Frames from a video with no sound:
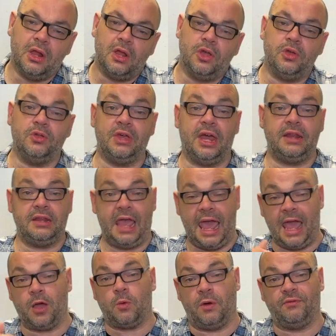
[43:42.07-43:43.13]
You then
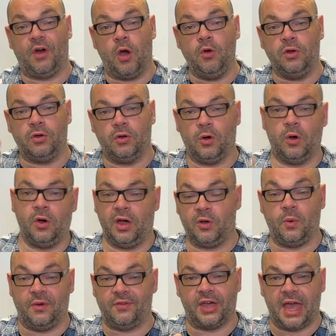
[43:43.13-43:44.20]
equivoque or
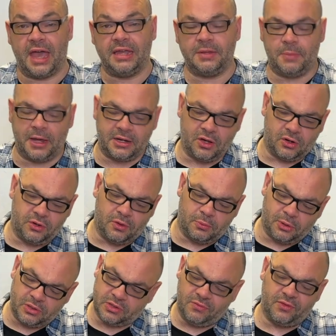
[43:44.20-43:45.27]
equivocate, depending on your
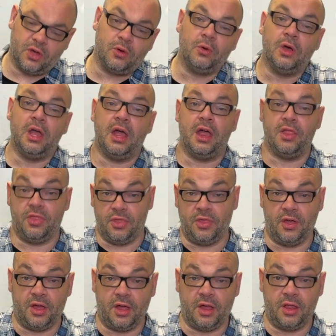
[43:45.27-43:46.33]
point of view,
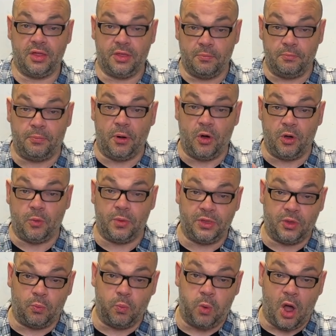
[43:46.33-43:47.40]
the the book with
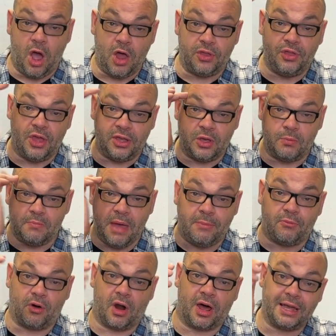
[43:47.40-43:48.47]
the word that you
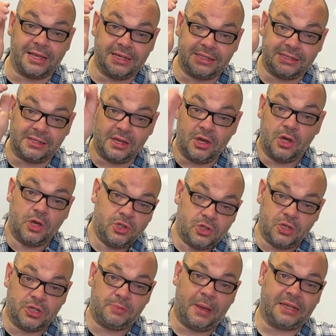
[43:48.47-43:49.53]
memorized to
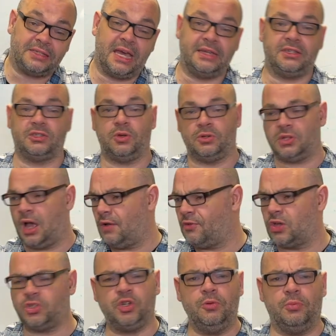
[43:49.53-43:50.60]
the spectator. So it's like, I've
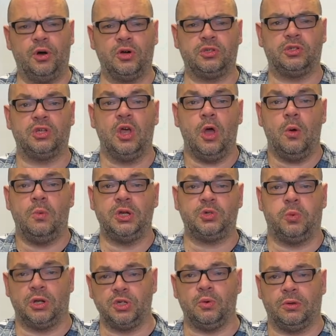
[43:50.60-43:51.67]
got two books, which
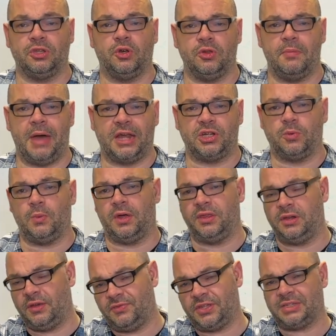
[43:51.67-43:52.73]
one do you want to do the magic with?
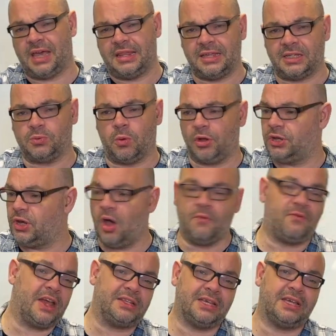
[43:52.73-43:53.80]
And if they say this one, you go,
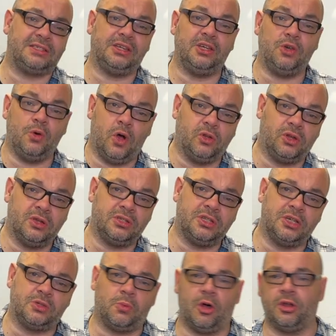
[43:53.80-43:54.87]
fantastic, you hold on to
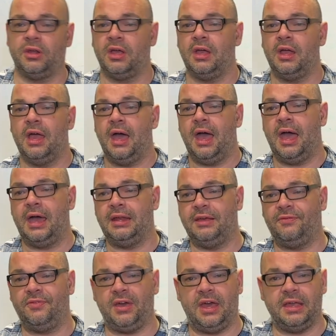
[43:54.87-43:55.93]
this one. And
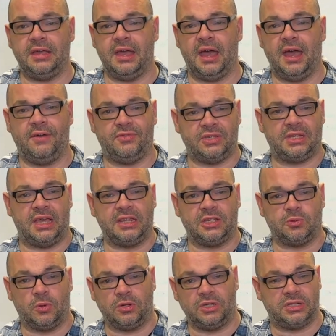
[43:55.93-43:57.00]
if they uh, if they say
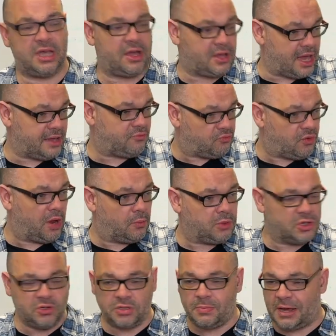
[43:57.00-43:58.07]
this one, you say, okay, right, we'll
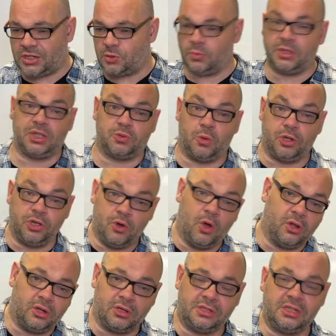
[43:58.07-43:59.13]
use the magic with this one, you
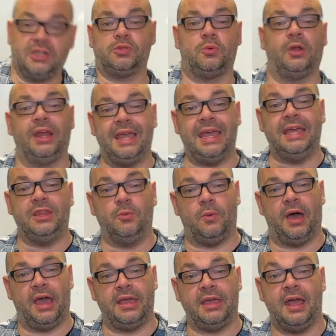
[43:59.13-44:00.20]
hold on to this one. Either
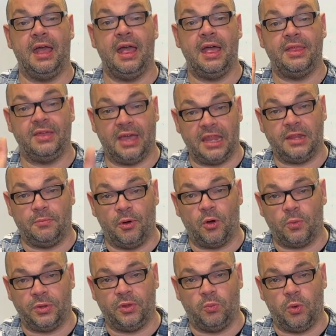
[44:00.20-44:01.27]
way, they get the book
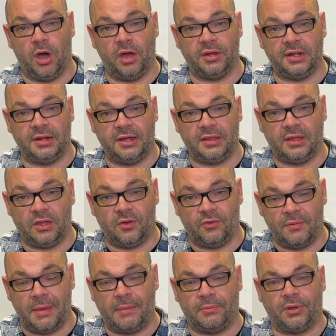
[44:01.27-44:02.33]
with the word in it that you
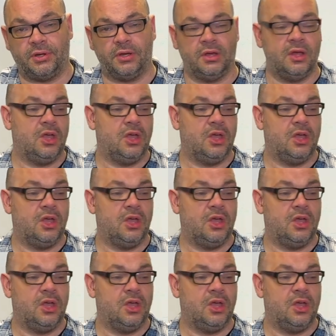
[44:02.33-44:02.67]
remembered.